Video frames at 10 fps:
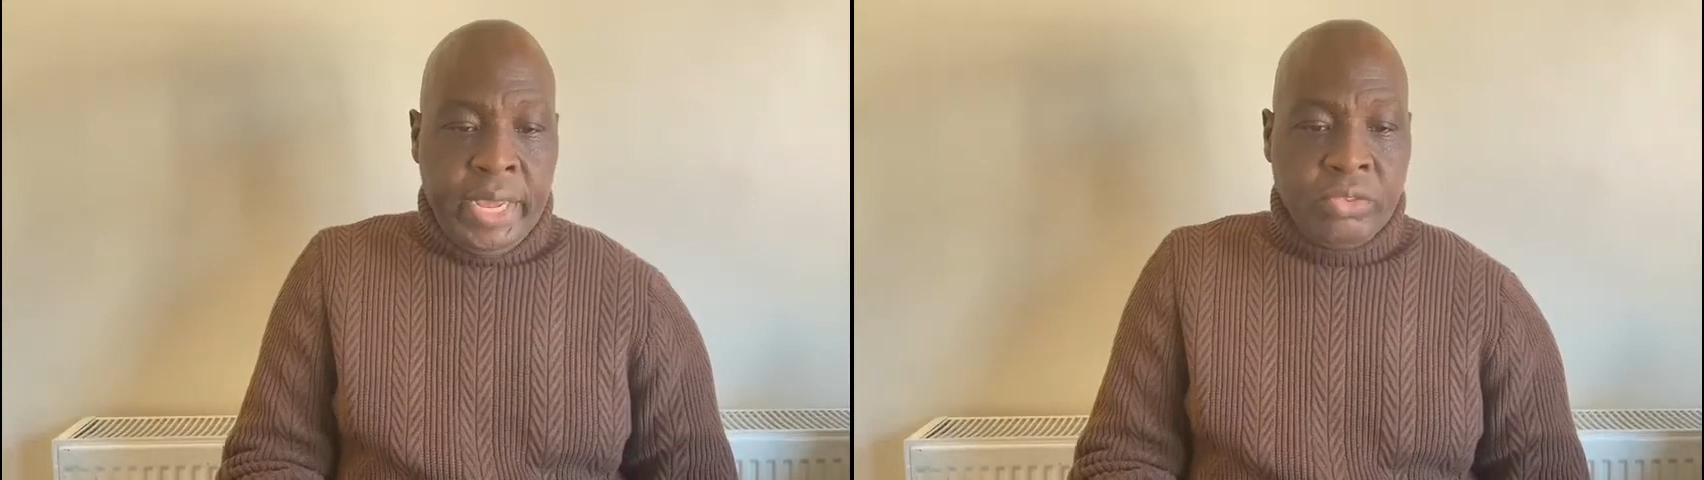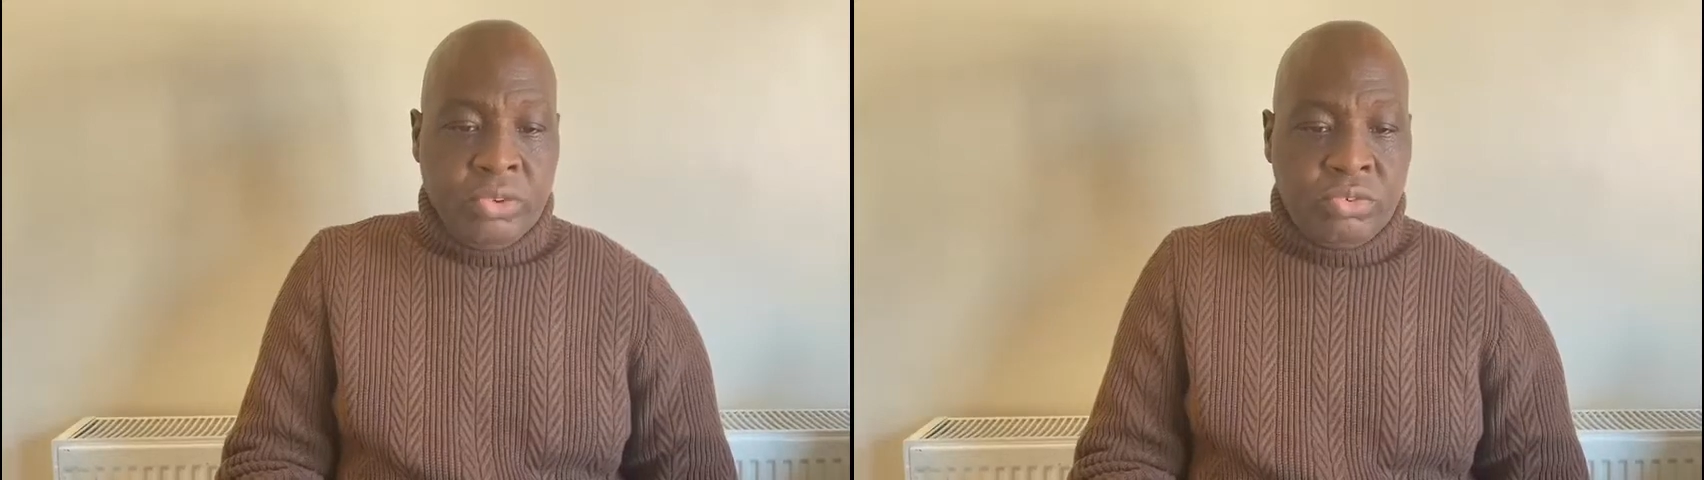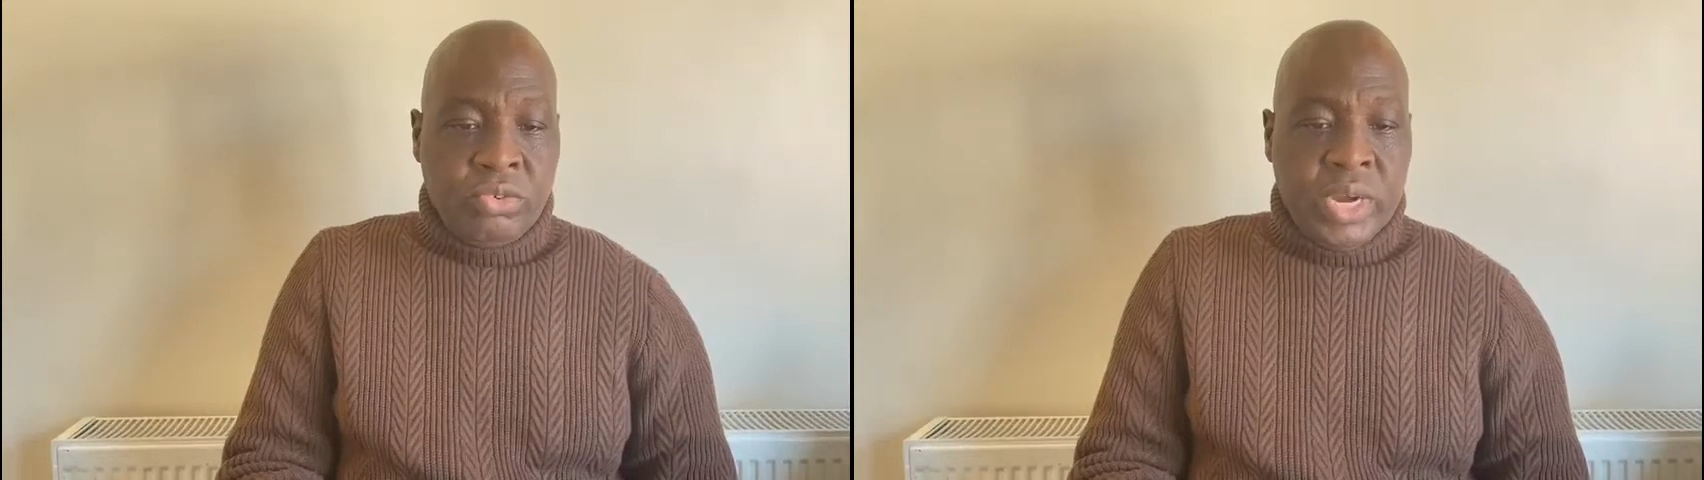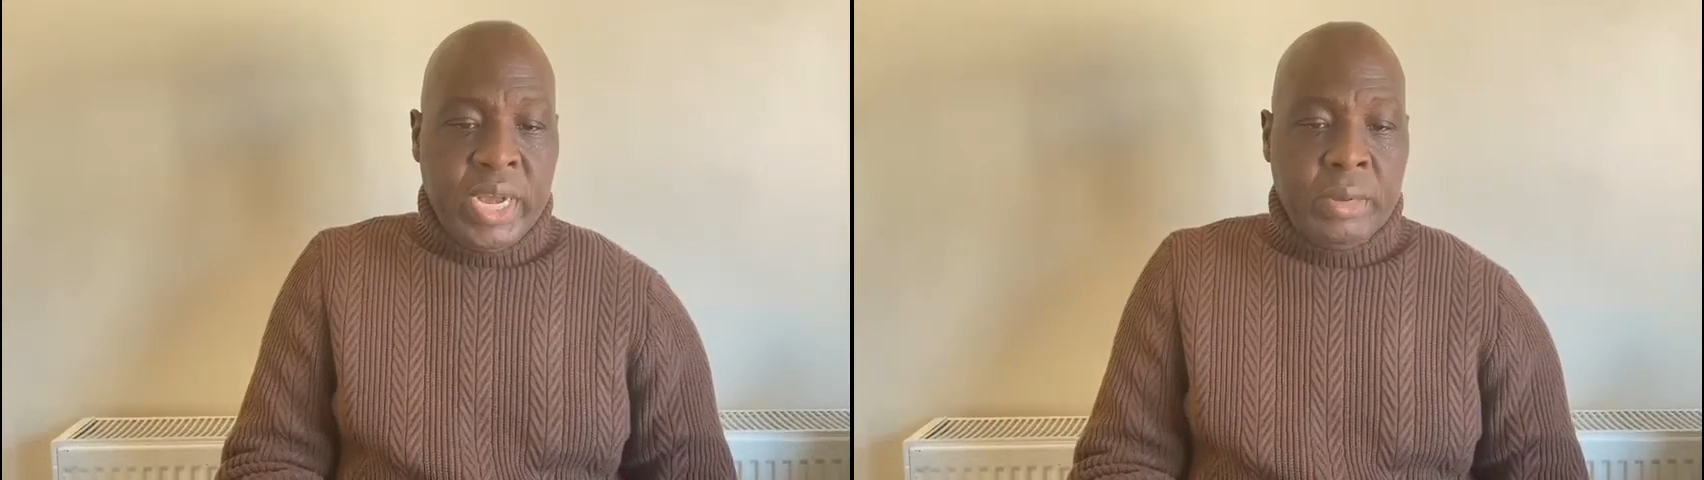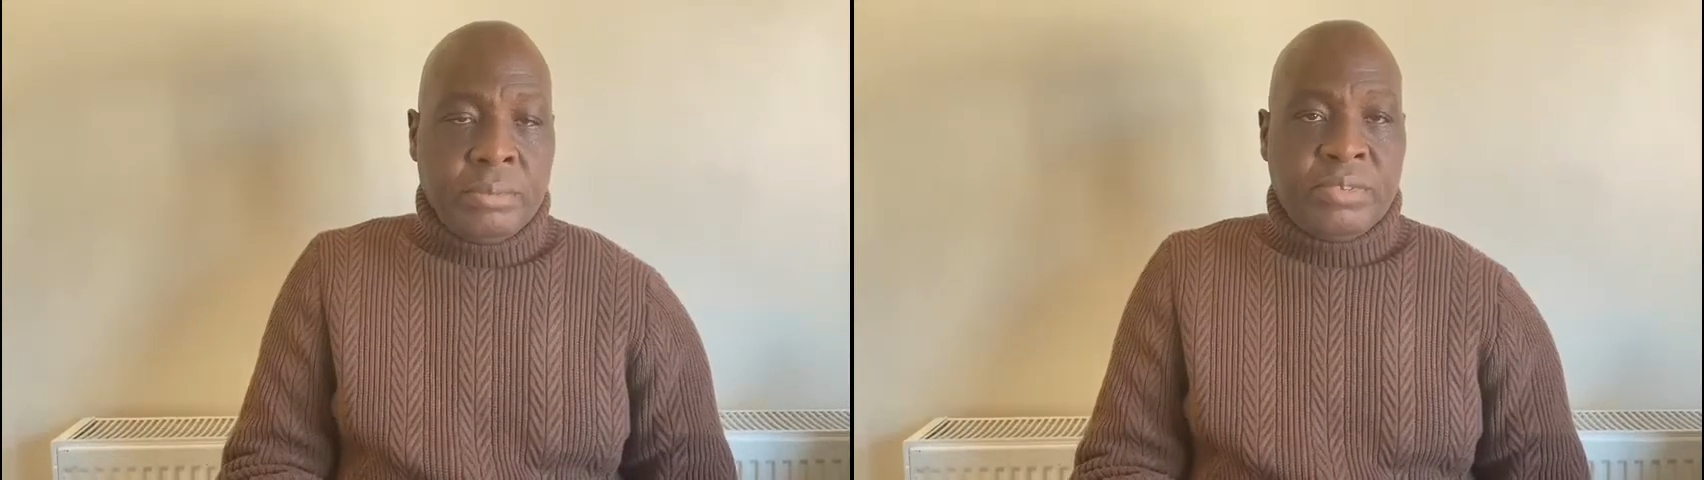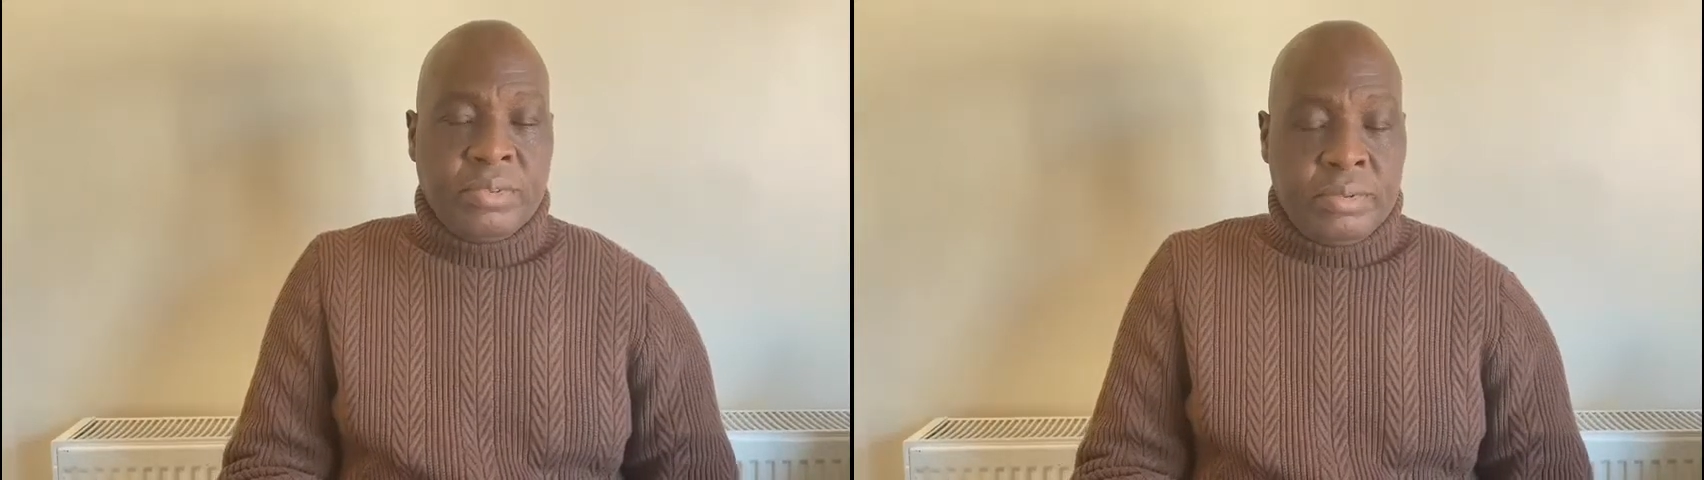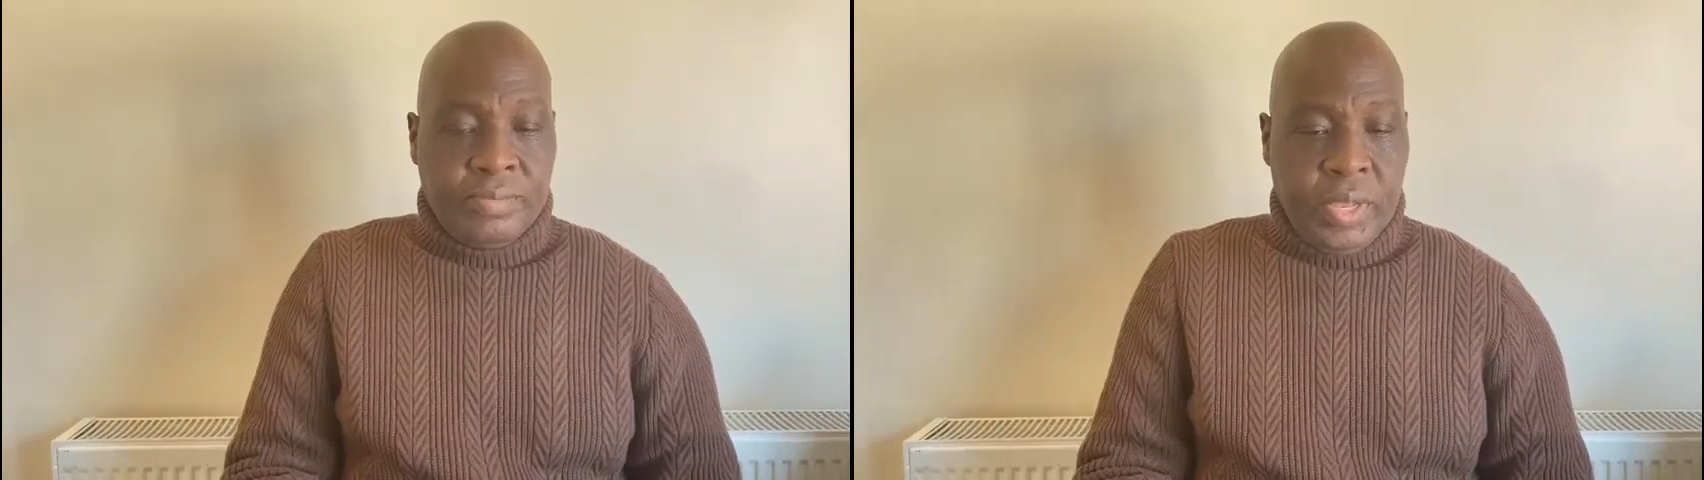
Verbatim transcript: into two camps.